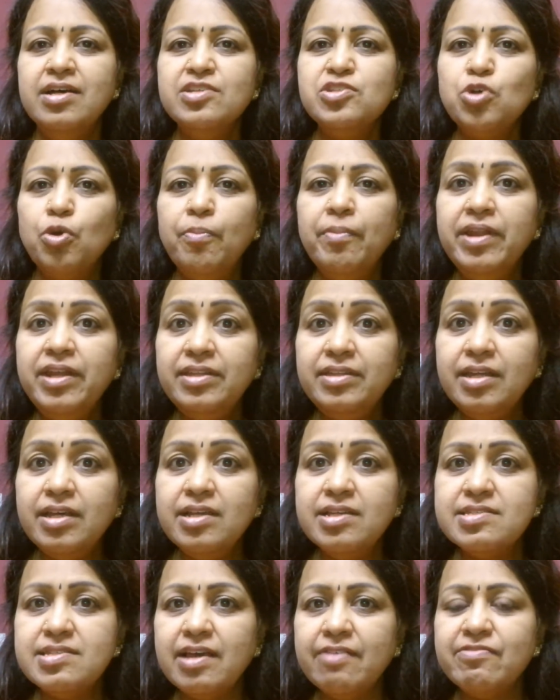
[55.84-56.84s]
so many
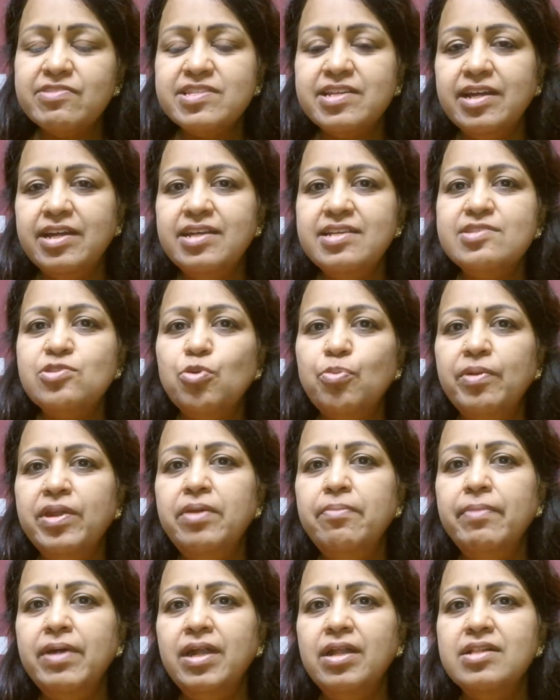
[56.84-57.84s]
things, I was getting so many
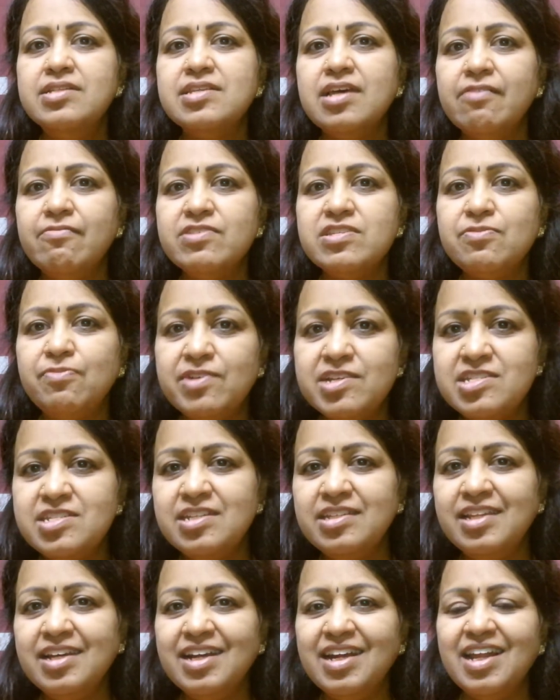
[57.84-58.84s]
medals, I was first
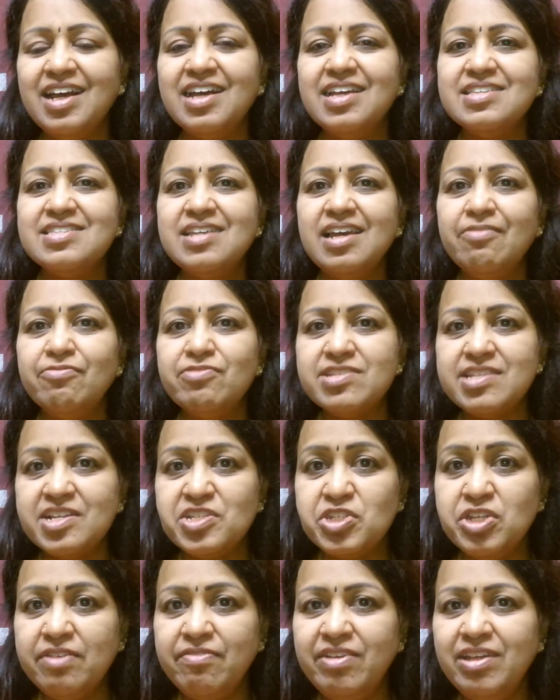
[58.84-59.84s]
in the class, I was
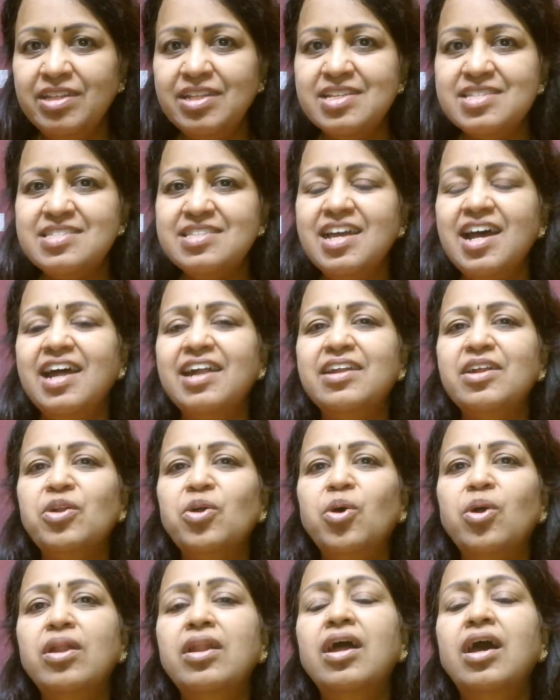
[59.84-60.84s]
achieving this, that and
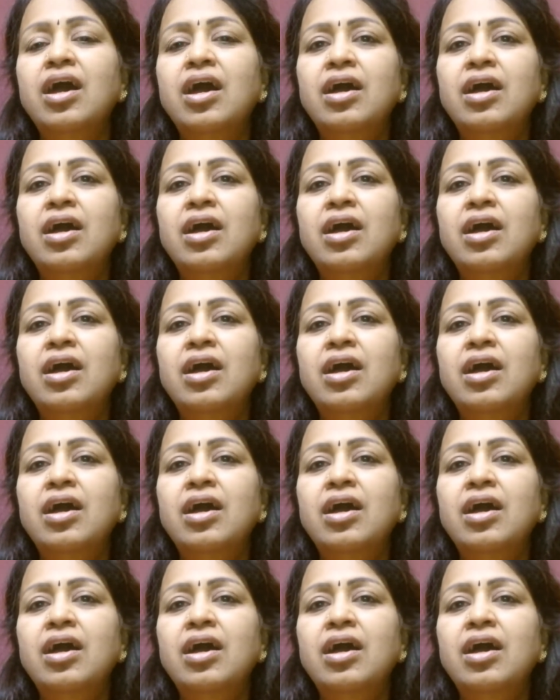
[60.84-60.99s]
all.